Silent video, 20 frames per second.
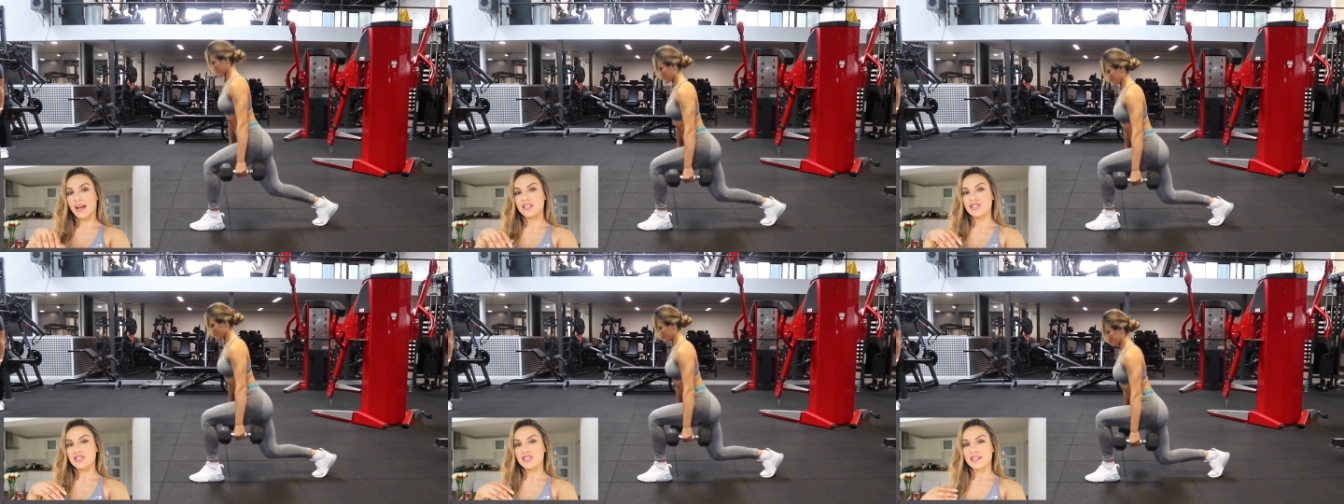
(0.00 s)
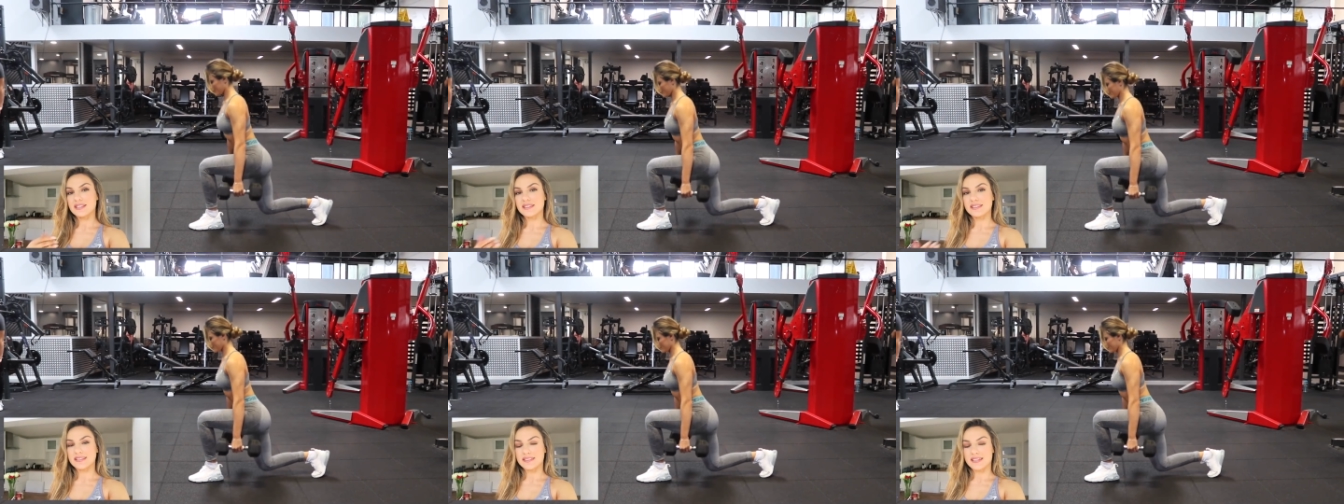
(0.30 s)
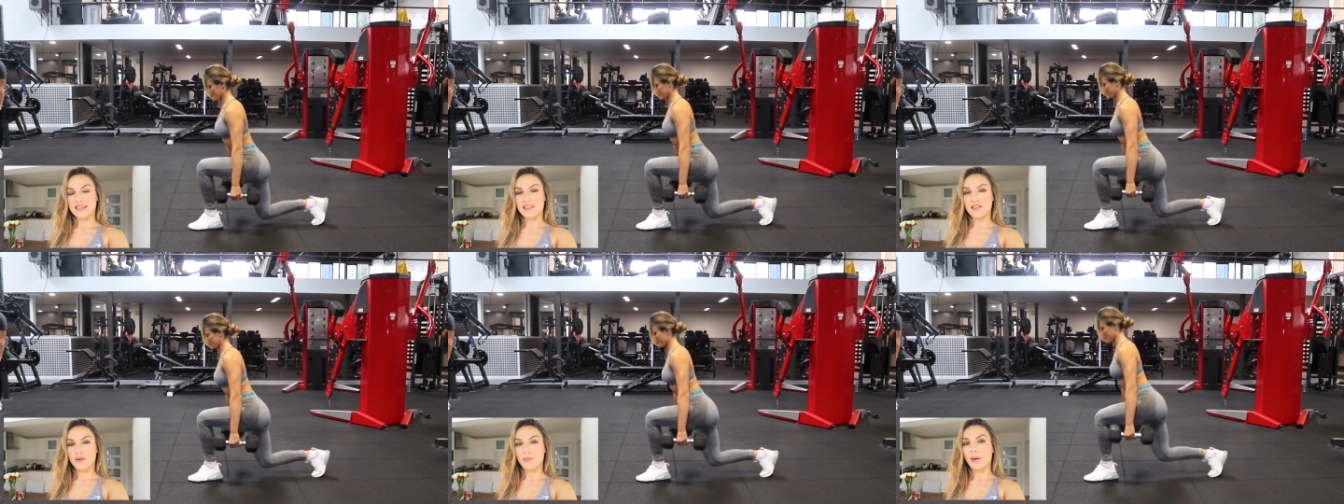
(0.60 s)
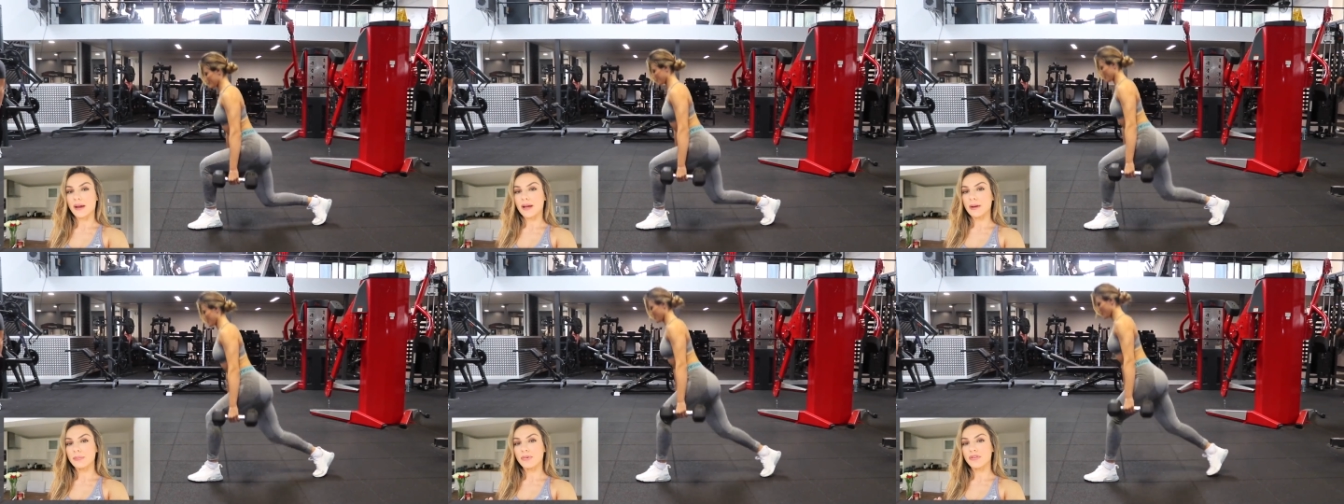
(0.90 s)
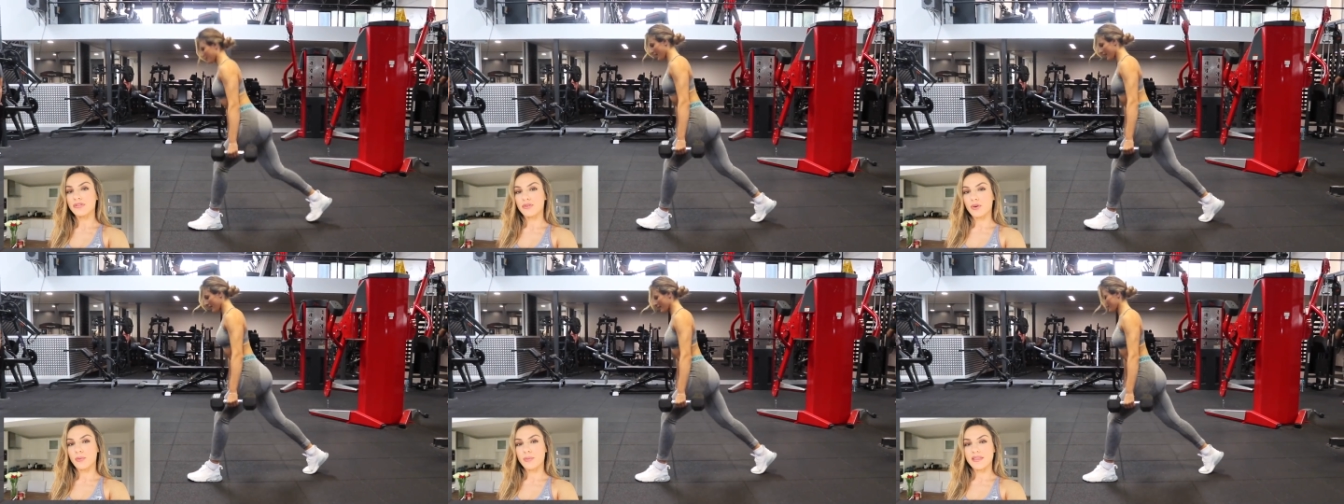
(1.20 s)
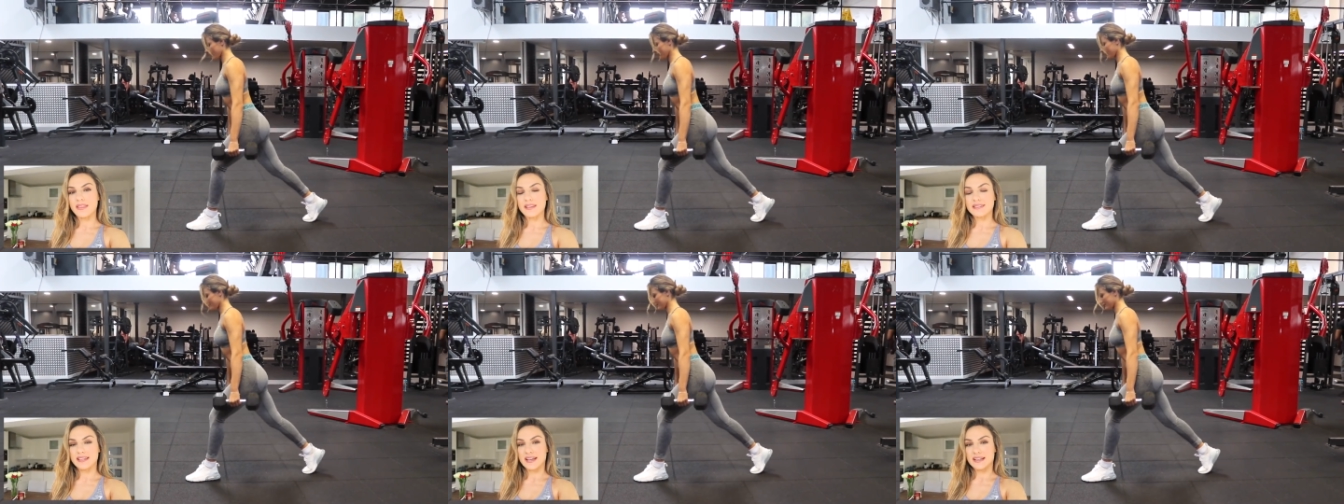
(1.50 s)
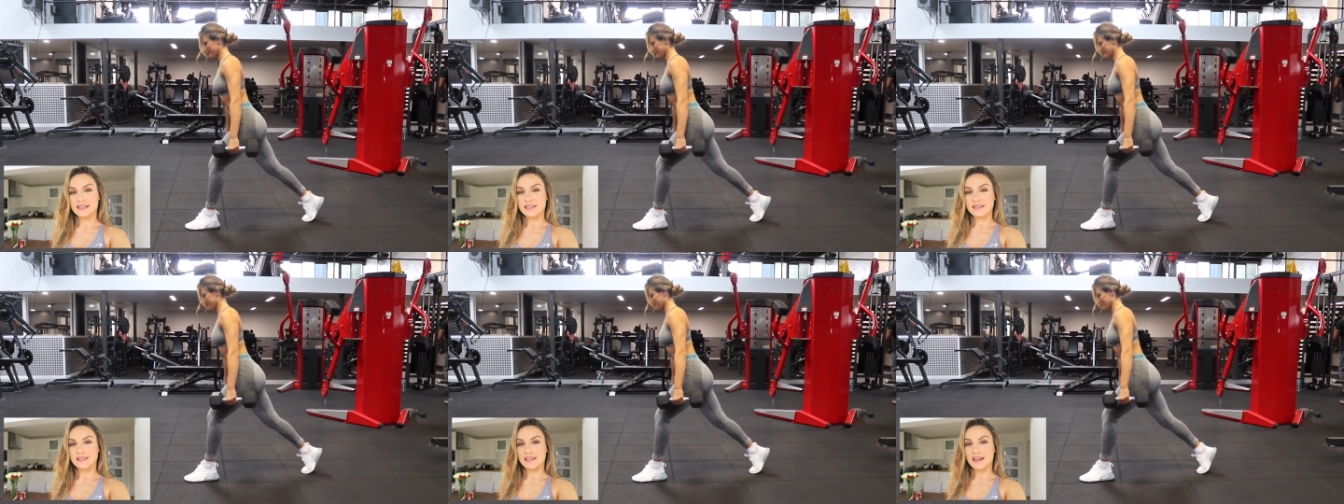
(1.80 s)
As you can see, the way I'm performing this
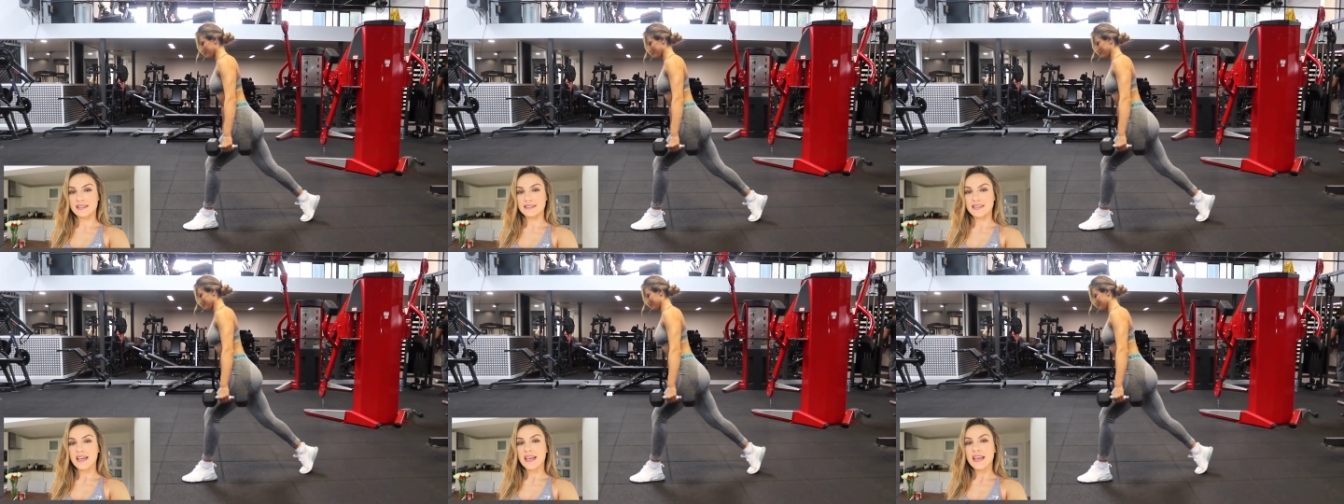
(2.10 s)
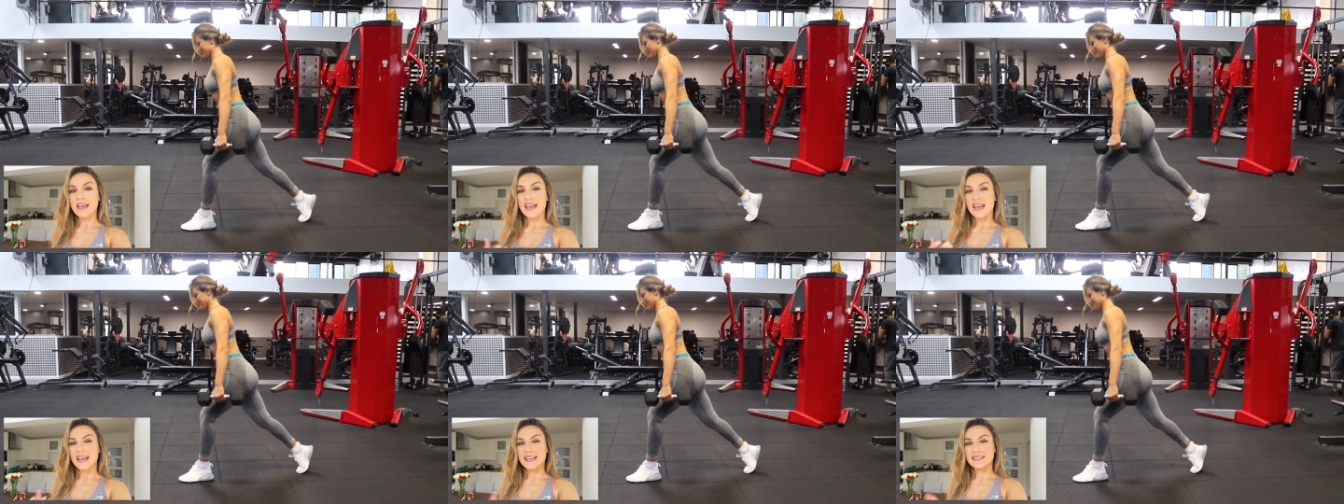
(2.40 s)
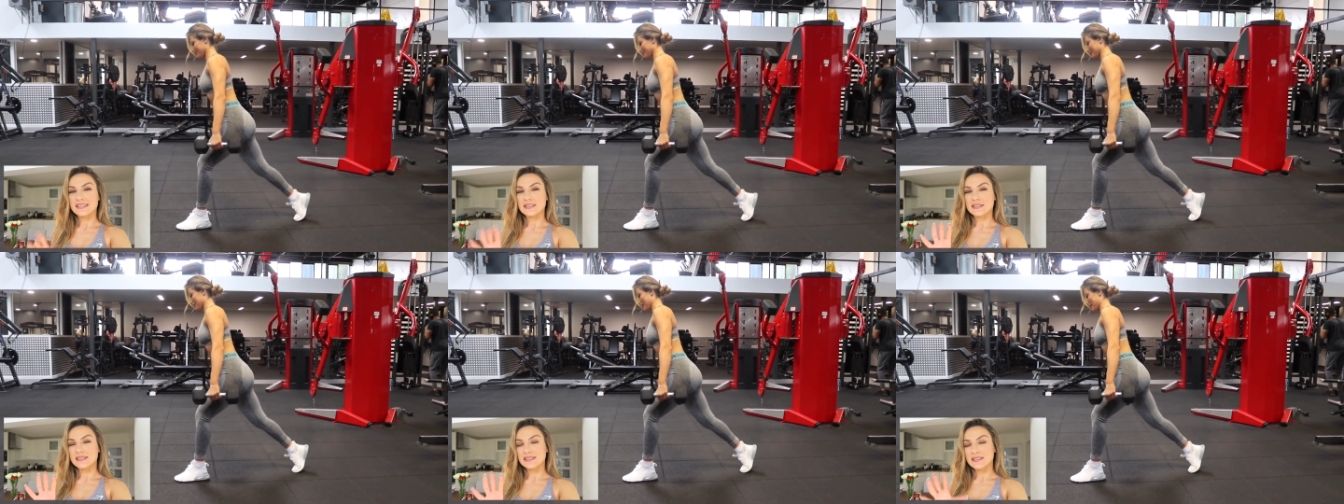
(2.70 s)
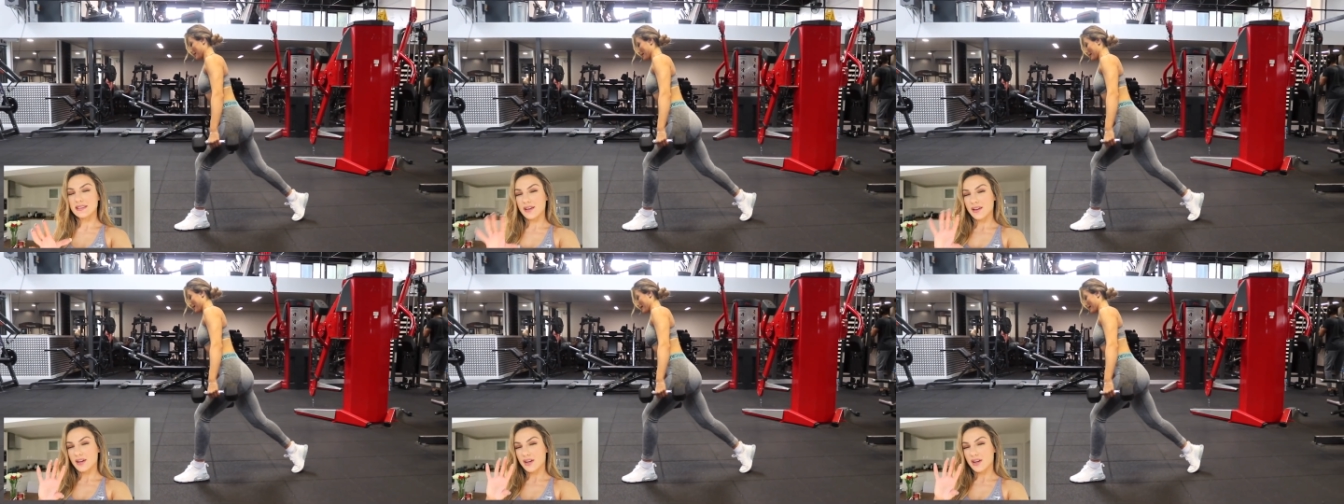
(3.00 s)
exercise is